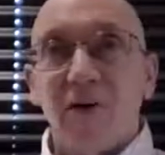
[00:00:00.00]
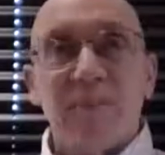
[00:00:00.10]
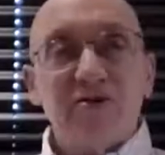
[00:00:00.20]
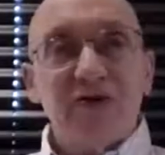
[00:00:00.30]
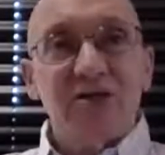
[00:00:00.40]

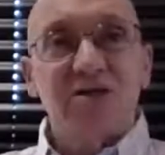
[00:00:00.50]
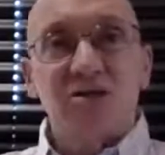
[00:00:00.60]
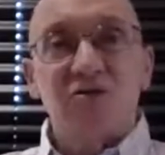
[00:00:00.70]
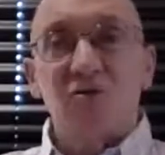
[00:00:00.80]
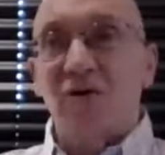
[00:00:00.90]
our
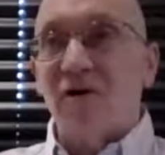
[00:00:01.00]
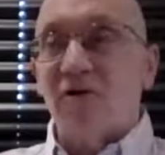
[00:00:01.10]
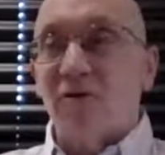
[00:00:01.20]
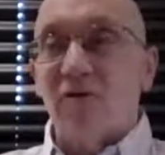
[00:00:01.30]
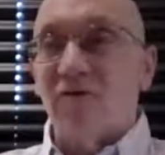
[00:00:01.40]
possessions
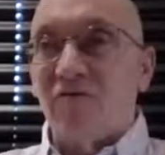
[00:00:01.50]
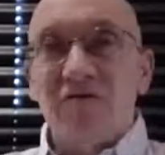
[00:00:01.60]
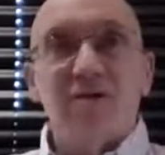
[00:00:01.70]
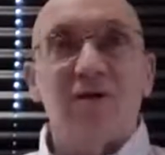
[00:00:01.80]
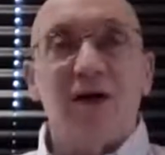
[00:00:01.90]
or
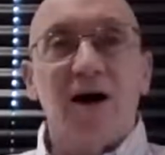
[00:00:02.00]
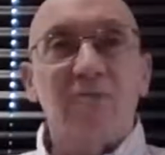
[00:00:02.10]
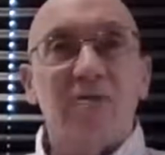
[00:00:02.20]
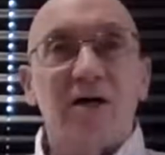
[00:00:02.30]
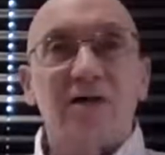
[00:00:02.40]
physical
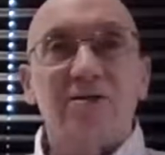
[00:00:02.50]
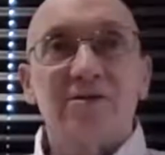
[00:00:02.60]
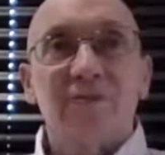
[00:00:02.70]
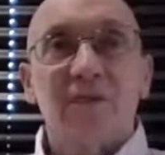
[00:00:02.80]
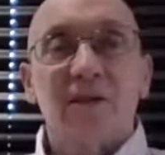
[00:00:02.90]

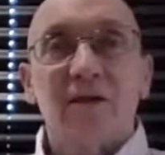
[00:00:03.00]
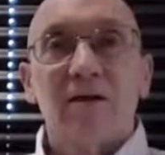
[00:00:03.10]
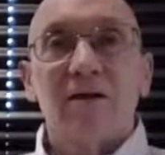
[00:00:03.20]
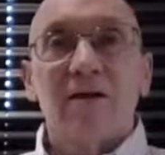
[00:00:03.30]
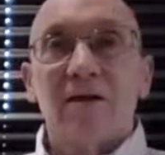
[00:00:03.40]
objects.
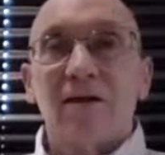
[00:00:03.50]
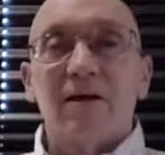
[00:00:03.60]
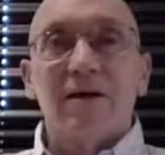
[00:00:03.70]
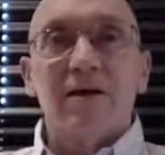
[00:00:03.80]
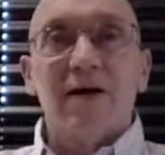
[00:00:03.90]

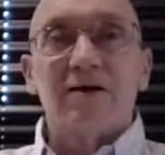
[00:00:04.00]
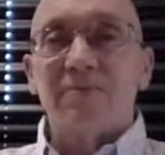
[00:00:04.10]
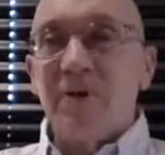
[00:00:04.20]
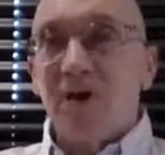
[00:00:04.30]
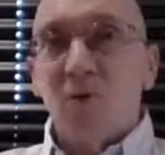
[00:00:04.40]

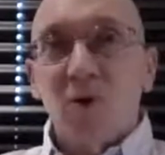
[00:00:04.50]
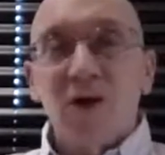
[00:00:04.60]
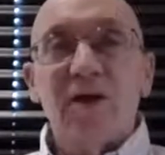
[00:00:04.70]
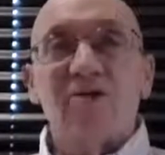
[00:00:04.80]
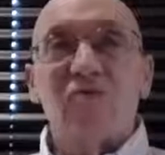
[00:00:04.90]
It's being
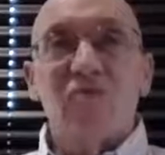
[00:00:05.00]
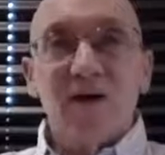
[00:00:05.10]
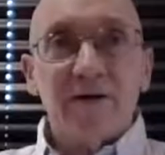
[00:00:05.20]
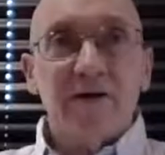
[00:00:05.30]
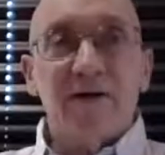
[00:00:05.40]
willing to
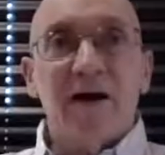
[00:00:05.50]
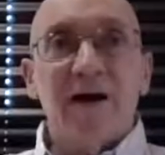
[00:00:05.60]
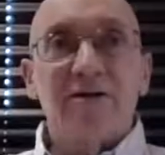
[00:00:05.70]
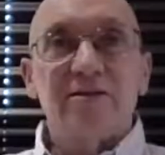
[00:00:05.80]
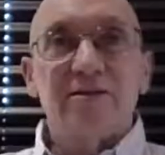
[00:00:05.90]

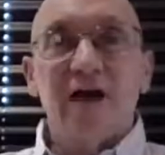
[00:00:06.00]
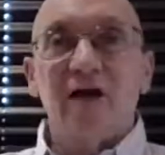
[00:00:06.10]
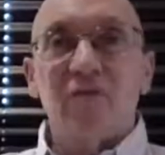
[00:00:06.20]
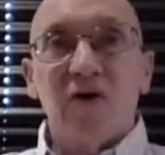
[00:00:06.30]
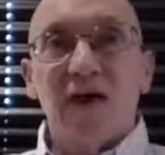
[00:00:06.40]
recognize
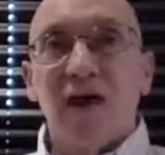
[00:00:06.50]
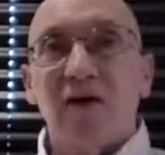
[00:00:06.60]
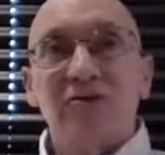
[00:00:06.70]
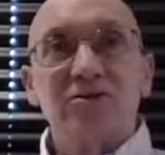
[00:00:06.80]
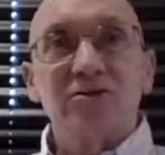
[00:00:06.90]
and
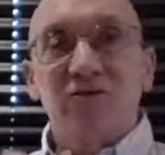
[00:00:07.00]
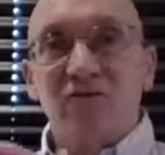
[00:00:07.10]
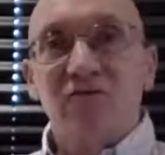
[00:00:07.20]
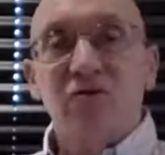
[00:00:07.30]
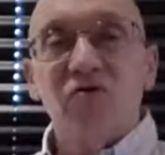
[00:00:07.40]
renounce
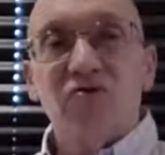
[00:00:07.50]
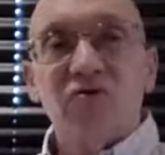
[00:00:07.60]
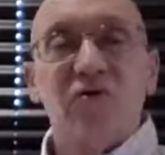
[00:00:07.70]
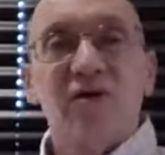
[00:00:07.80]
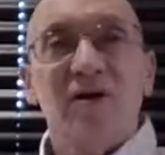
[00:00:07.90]

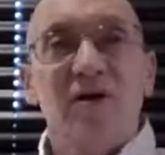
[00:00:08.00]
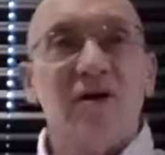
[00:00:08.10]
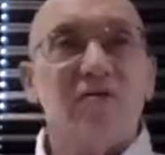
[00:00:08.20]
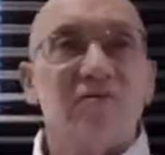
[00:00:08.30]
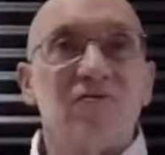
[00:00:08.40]
views rooted in
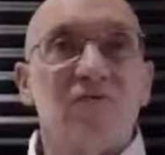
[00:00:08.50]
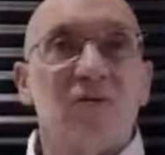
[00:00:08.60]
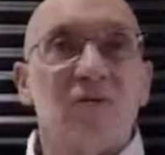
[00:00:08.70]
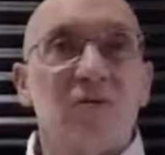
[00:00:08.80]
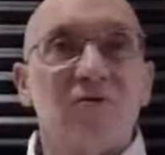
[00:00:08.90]
ignorance of
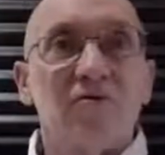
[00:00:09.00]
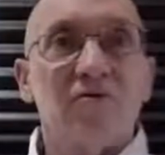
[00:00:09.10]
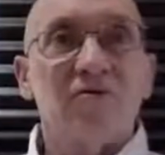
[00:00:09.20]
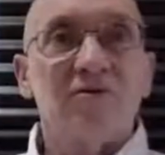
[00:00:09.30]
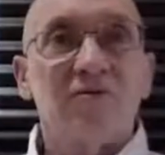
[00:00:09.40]
Four Noble
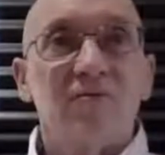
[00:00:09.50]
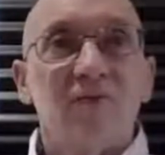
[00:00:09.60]
Truths.